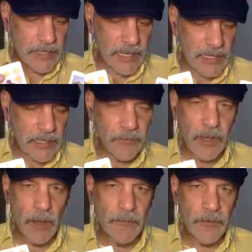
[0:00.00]
sense of
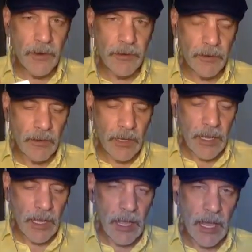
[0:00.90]
comfort
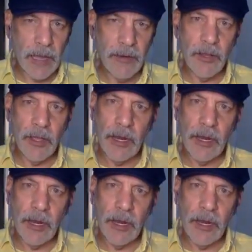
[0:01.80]
and